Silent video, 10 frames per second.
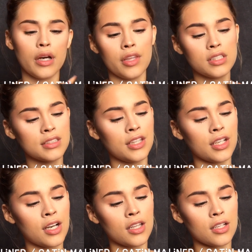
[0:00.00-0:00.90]
And this is in
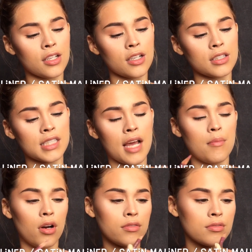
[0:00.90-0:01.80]
the color
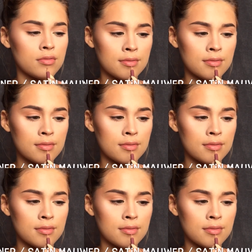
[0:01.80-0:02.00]
Satin Mauve.